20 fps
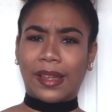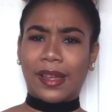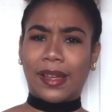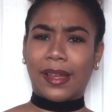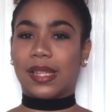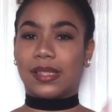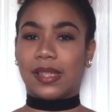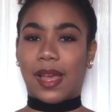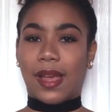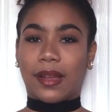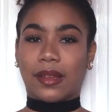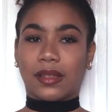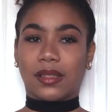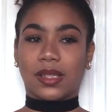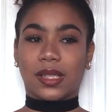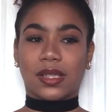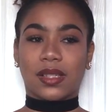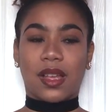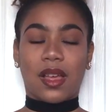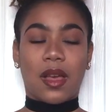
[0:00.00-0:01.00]
I
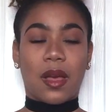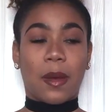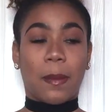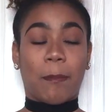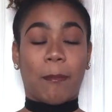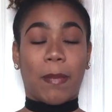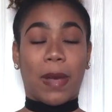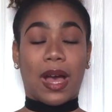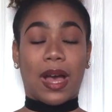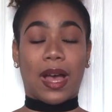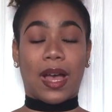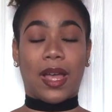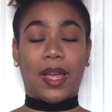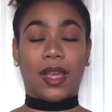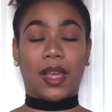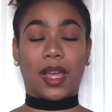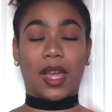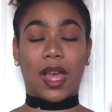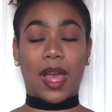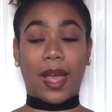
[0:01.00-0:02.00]
text my
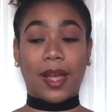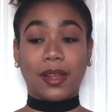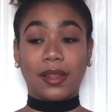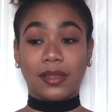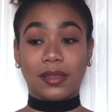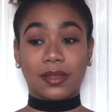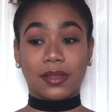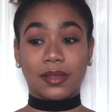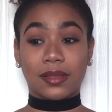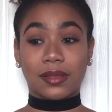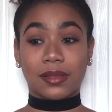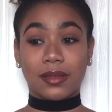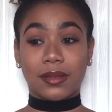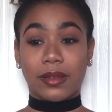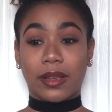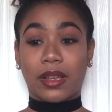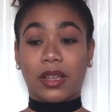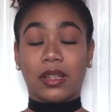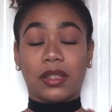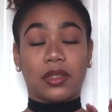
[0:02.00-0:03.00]
ex,
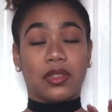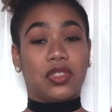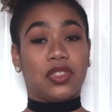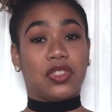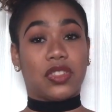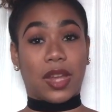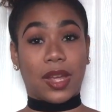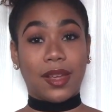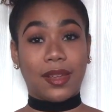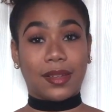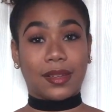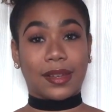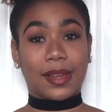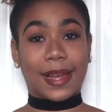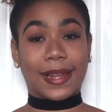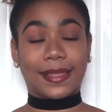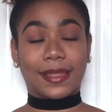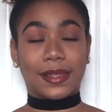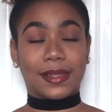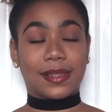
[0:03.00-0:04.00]
Jake,
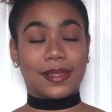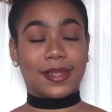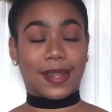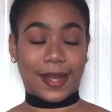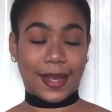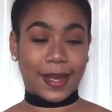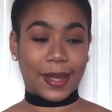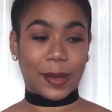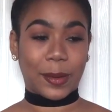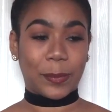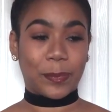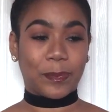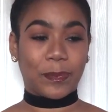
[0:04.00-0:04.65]
at this time.